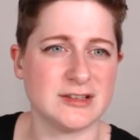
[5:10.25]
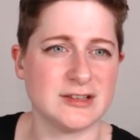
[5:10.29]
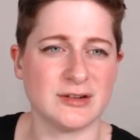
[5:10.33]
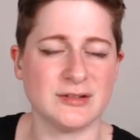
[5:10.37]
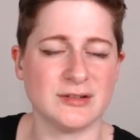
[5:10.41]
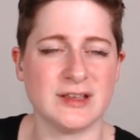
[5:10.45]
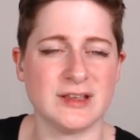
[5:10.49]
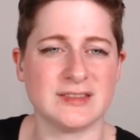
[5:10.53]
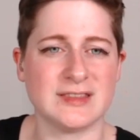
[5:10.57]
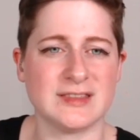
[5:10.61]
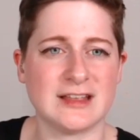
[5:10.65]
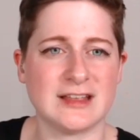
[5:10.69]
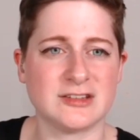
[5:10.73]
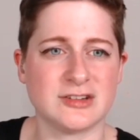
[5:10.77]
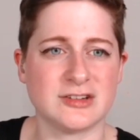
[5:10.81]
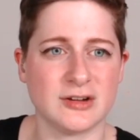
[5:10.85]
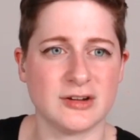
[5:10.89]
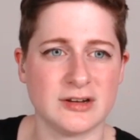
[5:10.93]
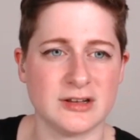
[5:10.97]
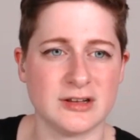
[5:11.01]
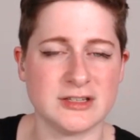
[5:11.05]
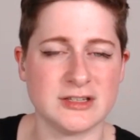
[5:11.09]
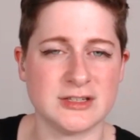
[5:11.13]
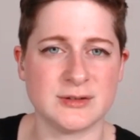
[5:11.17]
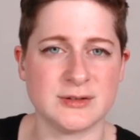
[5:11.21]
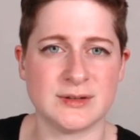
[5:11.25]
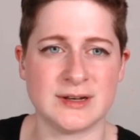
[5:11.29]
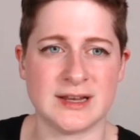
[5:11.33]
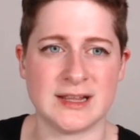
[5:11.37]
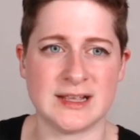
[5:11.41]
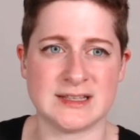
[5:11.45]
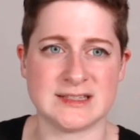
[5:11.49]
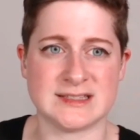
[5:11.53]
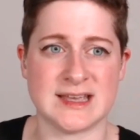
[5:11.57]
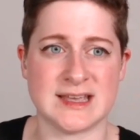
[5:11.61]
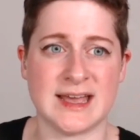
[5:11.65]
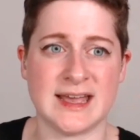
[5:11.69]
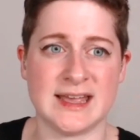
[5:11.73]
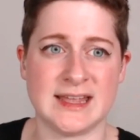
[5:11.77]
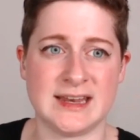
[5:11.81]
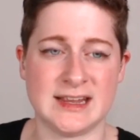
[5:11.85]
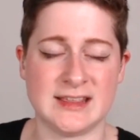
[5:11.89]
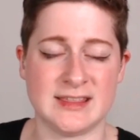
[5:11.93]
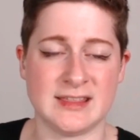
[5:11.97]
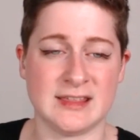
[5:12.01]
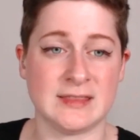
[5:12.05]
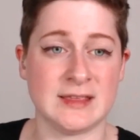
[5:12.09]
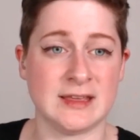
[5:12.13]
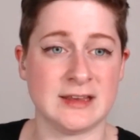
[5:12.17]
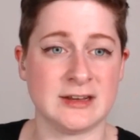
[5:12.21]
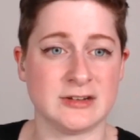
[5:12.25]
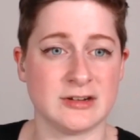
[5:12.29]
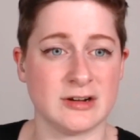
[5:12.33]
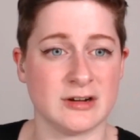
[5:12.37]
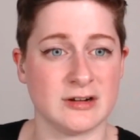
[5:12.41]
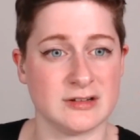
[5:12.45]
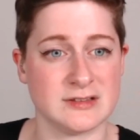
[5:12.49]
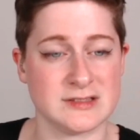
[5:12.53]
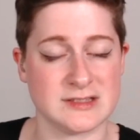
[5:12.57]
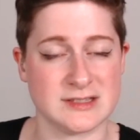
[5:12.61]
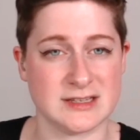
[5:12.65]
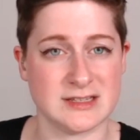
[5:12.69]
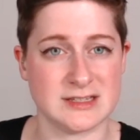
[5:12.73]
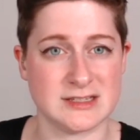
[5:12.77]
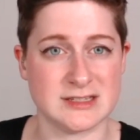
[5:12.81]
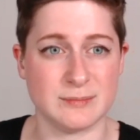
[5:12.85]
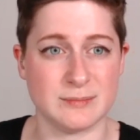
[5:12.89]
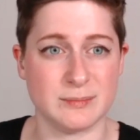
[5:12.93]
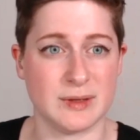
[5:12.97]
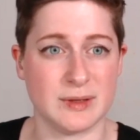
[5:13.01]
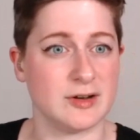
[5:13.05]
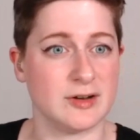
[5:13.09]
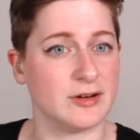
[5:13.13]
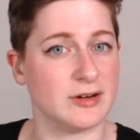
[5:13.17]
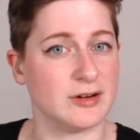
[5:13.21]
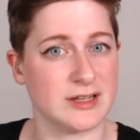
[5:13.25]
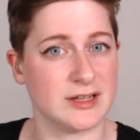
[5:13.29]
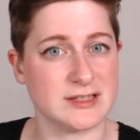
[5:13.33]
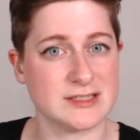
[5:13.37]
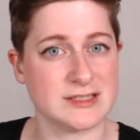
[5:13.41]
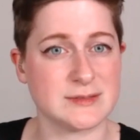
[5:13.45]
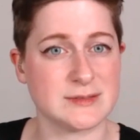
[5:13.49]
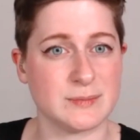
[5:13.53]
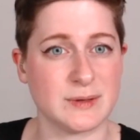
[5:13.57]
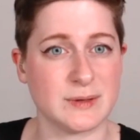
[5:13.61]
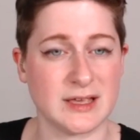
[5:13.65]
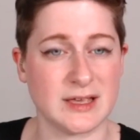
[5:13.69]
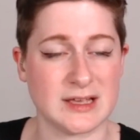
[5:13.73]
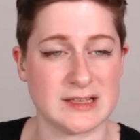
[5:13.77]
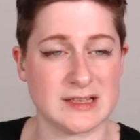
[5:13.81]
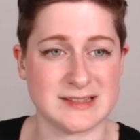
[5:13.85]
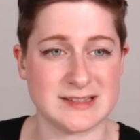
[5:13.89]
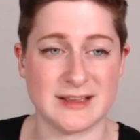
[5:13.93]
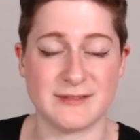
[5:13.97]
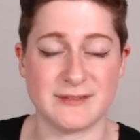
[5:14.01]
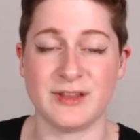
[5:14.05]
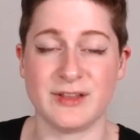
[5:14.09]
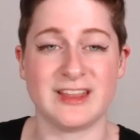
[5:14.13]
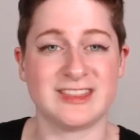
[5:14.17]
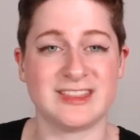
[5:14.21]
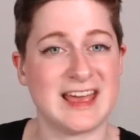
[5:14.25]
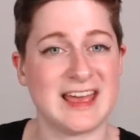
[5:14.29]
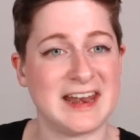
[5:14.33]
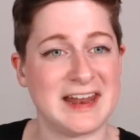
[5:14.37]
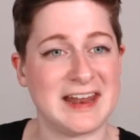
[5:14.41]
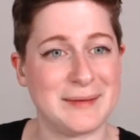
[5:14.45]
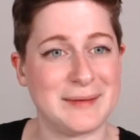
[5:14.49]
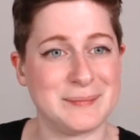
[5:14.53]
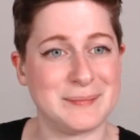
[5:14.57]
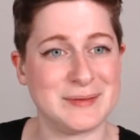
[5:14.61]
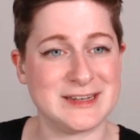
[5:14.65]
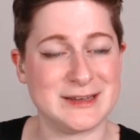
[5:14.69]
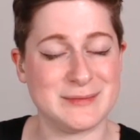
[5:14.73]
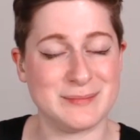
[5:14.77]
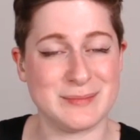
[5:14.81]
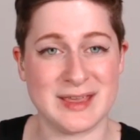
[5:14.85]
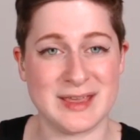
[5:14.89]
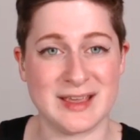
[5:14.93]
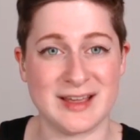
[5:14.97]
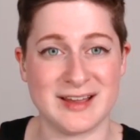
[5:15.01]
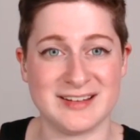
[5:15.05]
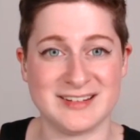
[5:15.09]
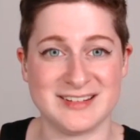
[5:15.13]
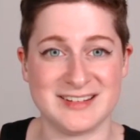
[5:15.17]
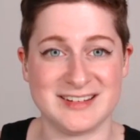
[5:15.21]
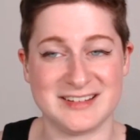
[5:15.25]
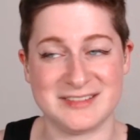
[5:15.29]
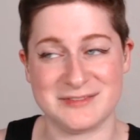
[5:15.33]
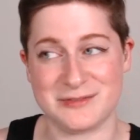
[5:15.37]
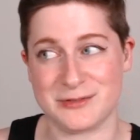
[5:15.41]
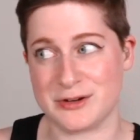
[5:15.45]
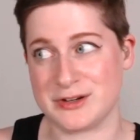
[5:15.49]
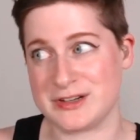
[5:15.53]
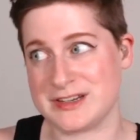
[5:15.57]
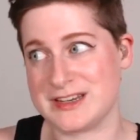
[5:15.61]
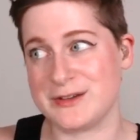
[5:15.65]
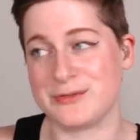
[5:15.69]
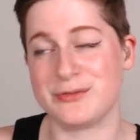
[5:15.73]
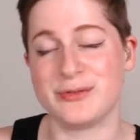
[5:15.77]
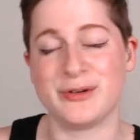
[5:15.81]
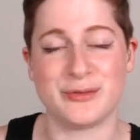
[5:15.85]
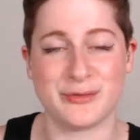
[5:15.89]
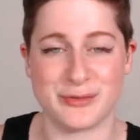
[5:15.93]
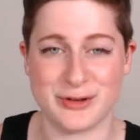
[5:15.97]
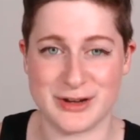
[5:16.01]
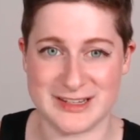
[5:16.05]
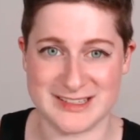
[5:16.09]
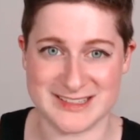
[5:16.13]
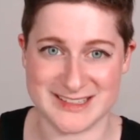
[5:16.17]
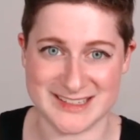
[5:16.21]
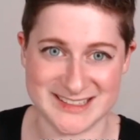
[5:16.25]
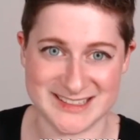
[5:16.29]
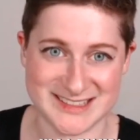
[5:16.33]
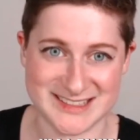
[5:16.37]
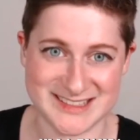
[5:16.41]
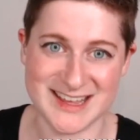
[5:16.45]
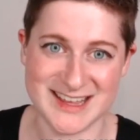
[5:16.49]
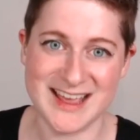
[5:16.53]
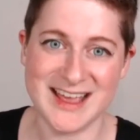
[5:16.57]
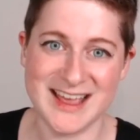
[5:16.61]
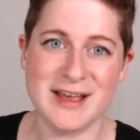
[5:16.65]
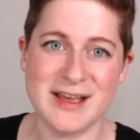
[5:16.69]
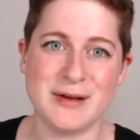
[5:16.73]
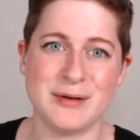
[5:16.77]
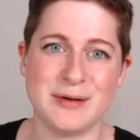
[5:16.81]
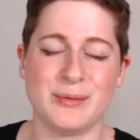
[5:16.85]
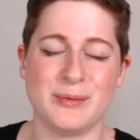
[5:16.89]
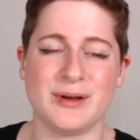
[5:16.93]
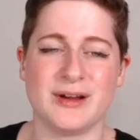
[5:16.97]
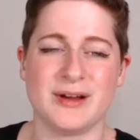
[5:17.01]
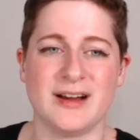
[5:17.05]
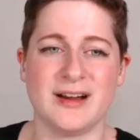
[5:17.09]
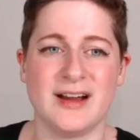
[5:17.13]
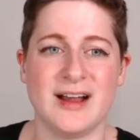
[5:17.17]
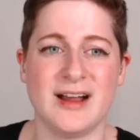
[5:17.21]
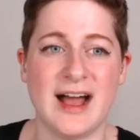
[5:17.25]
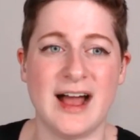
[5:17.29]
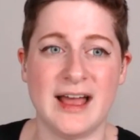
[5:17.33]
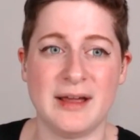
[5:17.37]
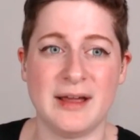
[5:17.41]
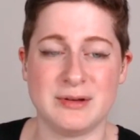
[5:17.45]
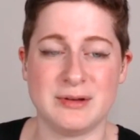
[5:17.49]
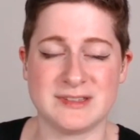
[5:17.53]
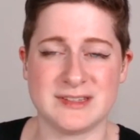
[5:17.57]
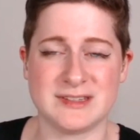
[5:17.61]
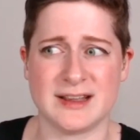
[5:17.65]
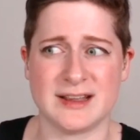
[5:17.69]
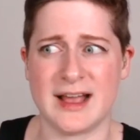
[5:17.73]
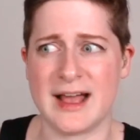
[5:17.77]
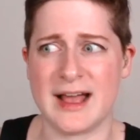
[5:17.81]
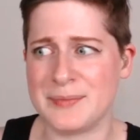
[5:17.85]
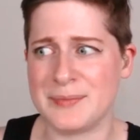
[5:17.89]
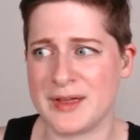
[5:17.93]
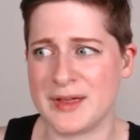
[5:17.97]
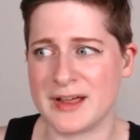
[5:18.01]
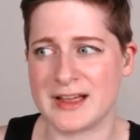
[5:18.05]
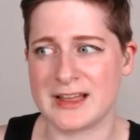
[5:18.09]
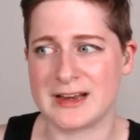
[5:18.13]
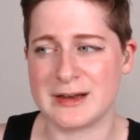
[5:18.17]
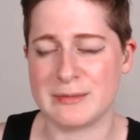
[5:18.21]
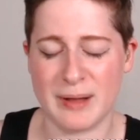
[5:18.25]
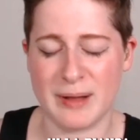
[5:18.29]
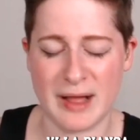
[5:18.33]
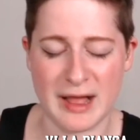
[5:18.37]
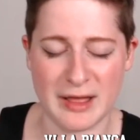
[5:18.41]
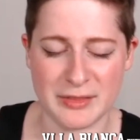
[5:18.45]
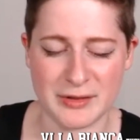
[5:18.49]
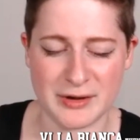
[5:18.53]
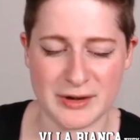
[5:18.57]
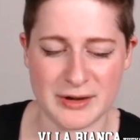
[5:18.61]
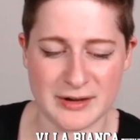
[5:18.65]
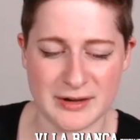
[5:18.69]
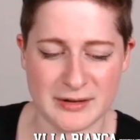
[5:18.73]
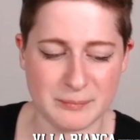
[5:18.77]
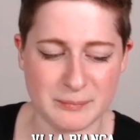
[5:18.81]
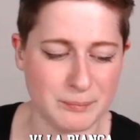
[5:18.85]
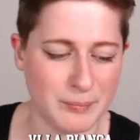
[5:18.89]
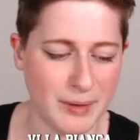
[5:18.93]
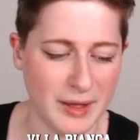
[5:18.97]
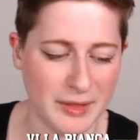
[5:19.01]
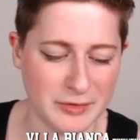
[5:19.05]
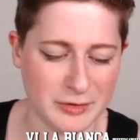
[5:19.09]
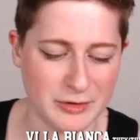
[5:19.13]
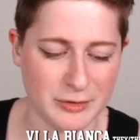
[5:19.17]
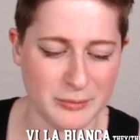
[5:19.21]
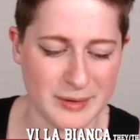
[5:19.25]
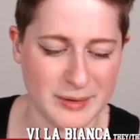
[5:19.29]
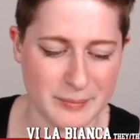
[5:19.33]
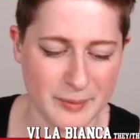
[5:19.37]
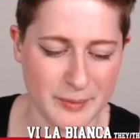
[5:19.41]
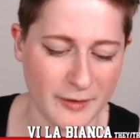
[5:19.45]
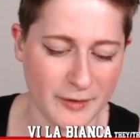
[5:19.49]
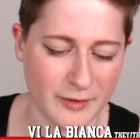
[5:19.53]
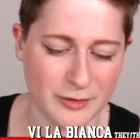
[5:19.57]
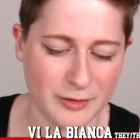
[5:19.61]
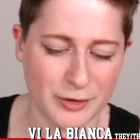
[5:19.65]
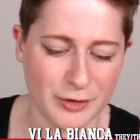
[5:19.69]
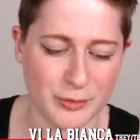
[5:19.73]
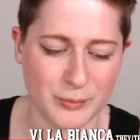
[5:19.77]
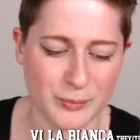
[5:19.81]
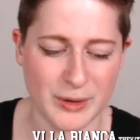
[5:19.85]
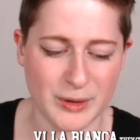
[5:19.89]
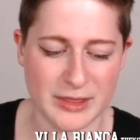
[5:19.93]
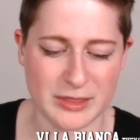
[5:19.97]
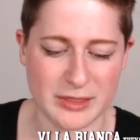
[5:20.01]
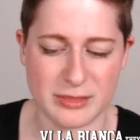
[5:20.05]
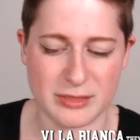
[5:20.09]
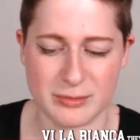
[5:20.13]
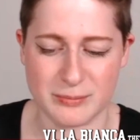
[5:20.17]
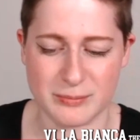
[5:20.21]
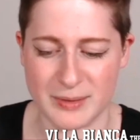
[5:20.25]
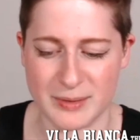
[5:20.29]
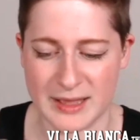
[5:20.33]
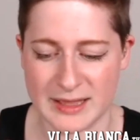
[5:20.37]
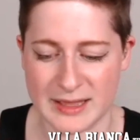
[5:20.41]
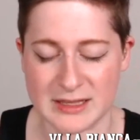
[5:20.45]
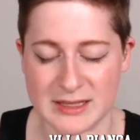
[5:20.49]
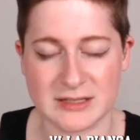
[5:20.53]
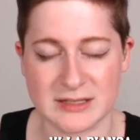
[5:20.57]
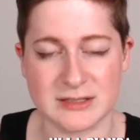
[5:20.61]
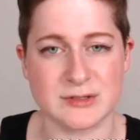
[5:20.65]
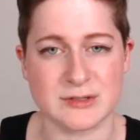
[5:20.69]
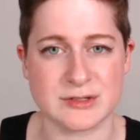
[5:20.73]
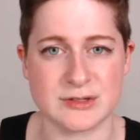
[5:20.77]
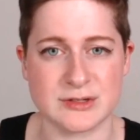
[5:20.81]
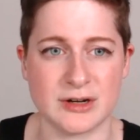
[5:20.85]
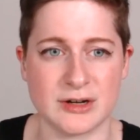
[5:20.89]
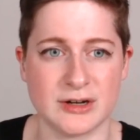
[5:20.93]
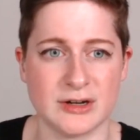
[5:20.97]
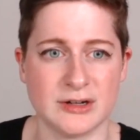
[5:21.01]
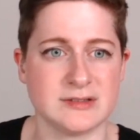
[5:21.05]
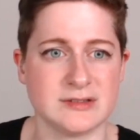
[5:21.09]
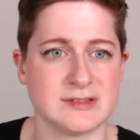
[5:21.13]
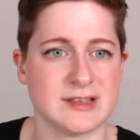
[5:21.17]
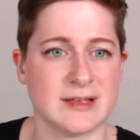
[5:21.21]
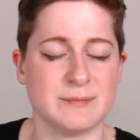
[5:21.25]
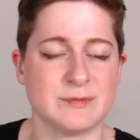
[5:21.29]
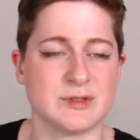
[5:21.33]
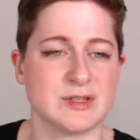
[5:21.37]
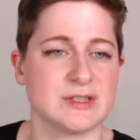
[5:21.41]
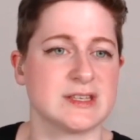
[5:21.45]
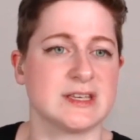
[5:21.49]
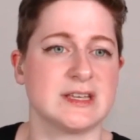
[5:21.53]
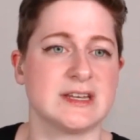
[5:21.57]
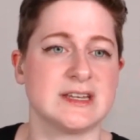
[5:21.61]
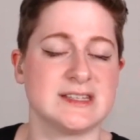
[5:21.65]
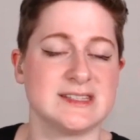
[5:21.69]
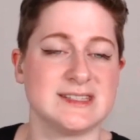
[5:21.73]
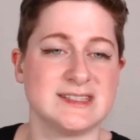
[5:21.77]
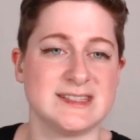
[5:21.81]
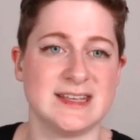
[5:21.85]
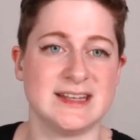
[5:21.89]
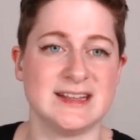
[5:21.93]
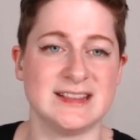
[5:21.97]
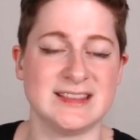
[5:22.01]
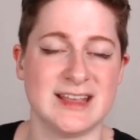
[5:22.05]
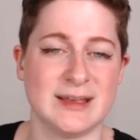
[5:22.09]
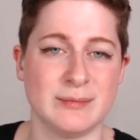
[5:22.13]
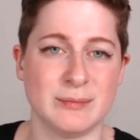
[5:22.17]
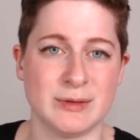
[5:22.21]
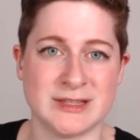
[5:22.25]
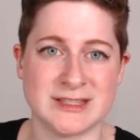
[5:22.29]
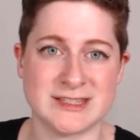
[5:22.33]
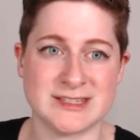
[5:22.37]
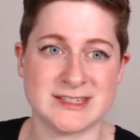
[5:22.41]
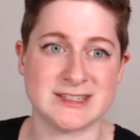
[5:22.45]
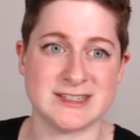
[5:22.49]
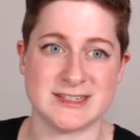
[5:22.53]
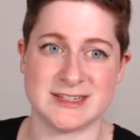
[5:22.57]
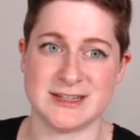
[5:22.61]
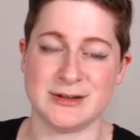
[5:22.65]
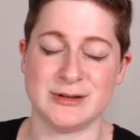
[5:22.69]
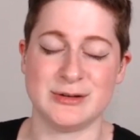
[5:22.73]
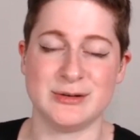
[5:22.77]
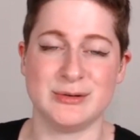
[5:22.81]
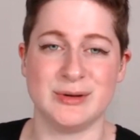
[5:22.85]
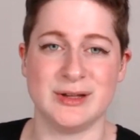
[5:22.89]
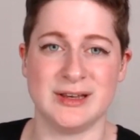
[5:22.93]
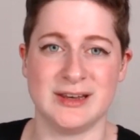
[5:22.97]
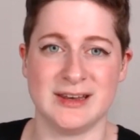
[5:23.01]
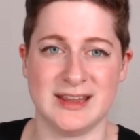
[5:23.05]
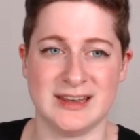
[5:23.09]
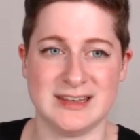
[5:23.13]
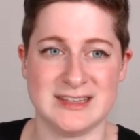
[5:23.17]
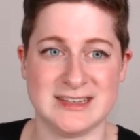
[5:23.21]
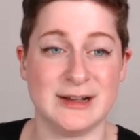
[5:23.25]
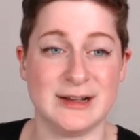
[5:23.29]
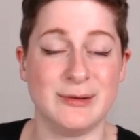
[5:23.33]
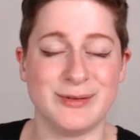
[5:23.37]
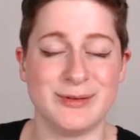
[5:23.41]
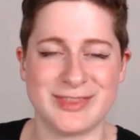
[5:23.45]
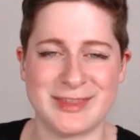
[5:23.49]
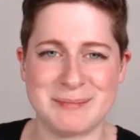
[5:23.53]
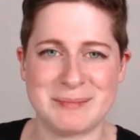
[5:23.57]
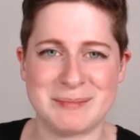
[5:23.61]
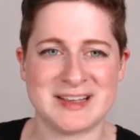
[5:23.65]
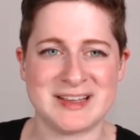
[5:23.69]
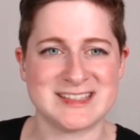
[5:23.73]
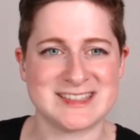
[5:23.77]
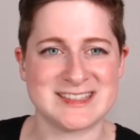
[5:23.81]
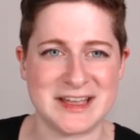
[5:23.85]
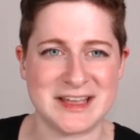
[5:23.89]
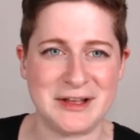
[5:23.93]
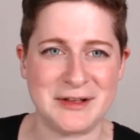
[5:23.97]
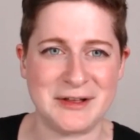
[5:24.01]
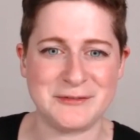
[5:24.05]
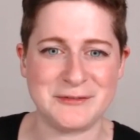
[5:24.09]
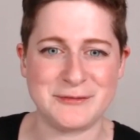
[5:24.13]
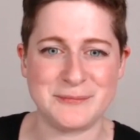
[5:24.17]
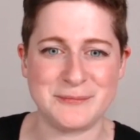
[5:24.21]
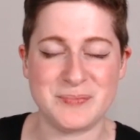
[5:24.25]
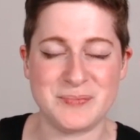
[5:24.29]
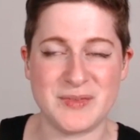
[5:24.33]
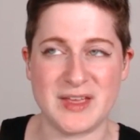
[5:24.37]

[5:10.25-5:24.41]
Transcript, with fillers: Don't let that turn into an anxiety that then turns into bitterness because I've let that happen to me on for different reasons where I was like I'm not going to bother bother my partner with my concerns. I'm just going to sit in them and stew and, and deal with them myself.